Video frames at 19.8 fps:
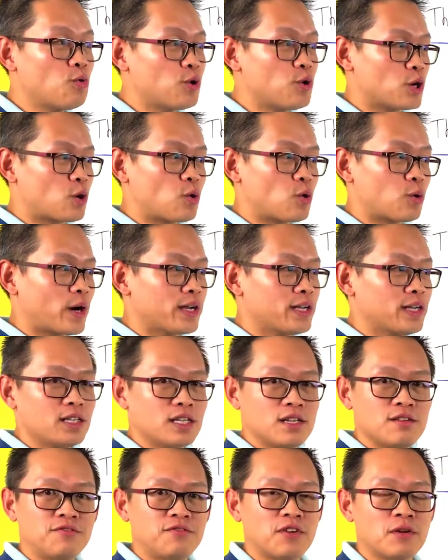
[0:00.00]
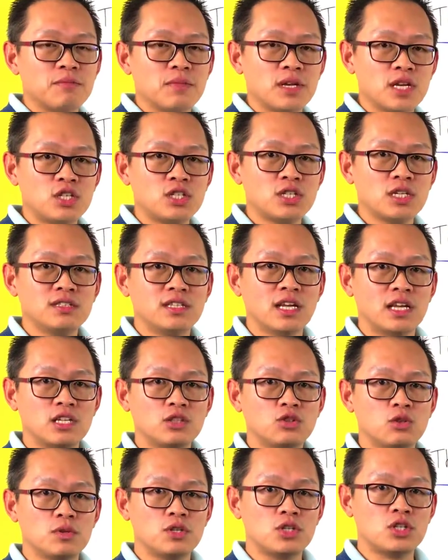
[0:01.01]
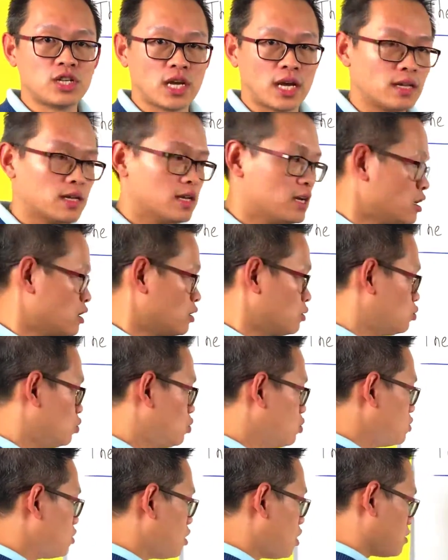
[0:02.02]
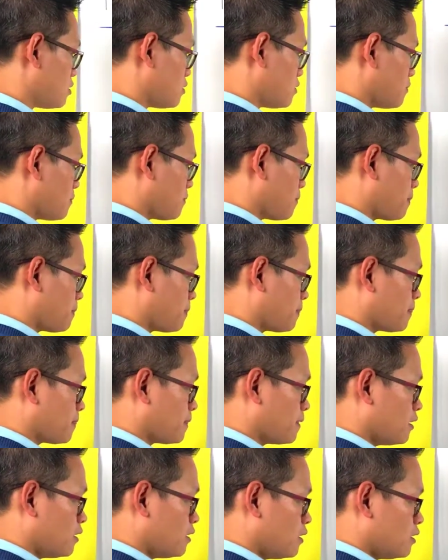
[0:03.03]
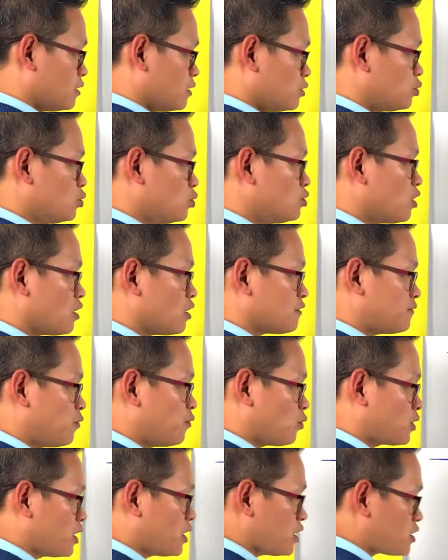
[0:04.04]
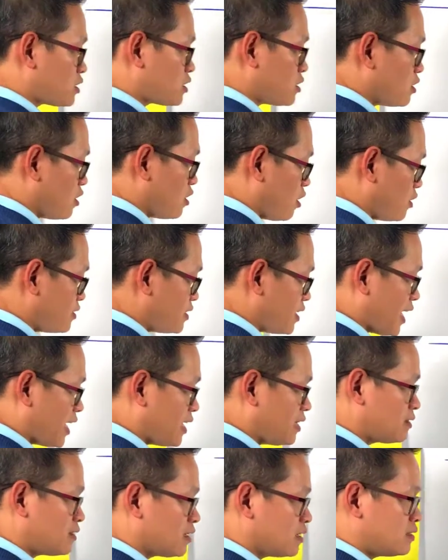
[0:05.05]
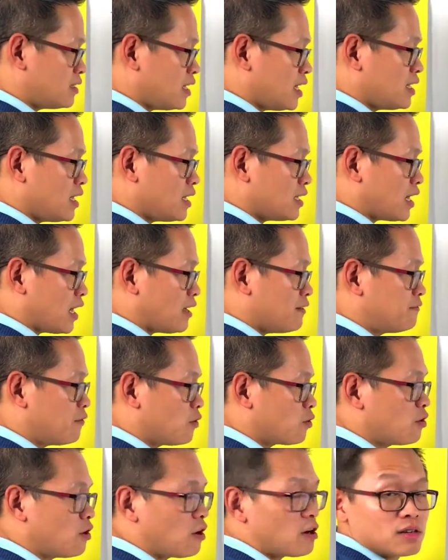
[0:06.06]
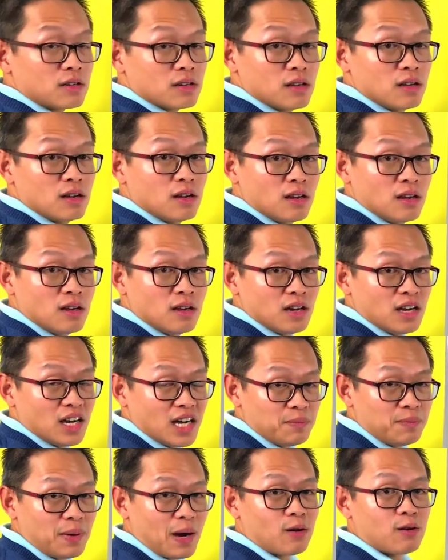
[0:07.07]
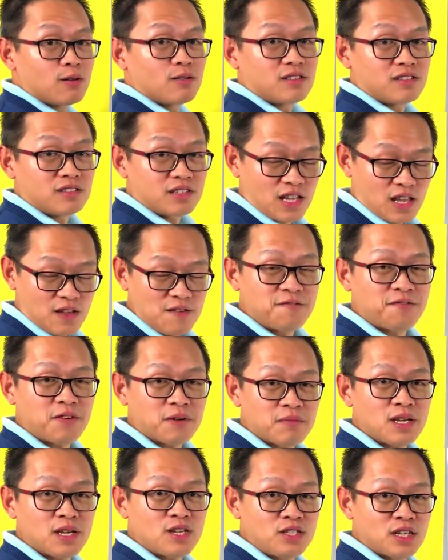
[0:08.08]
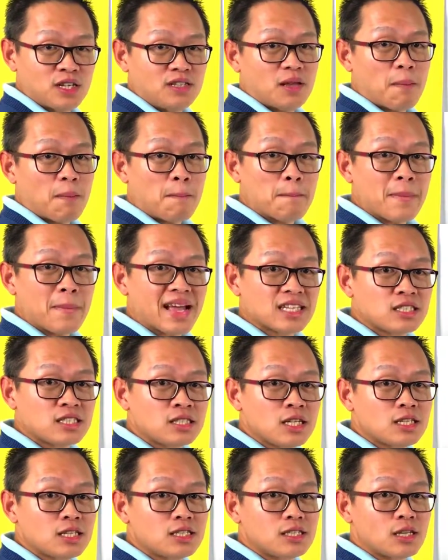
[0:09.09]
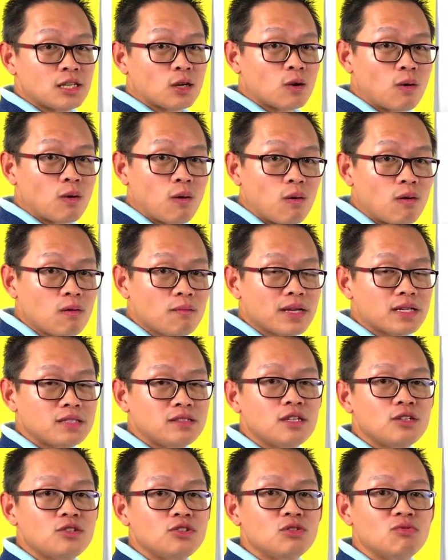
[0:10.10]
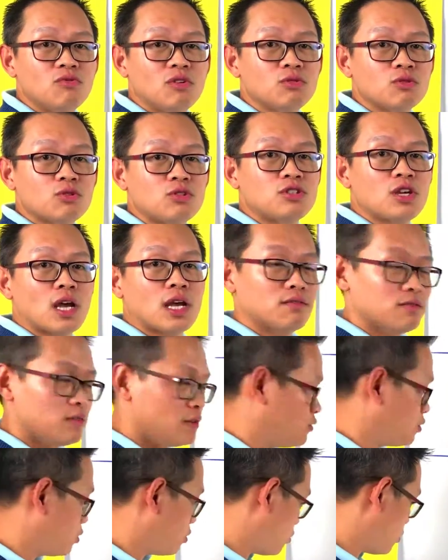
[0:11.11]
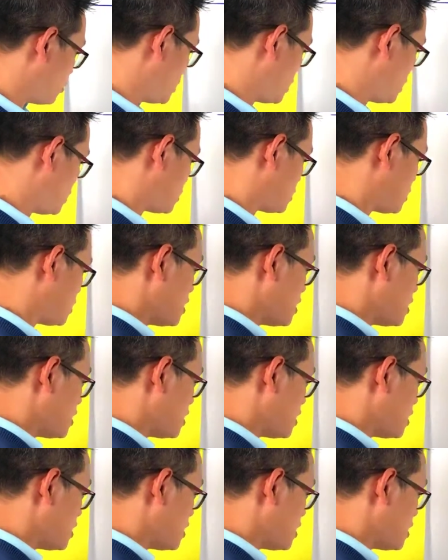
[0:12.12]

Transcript: required information that need to be shared. Do not focus on entertaining and forgot about the information, the message, the core message you want to share with your audience.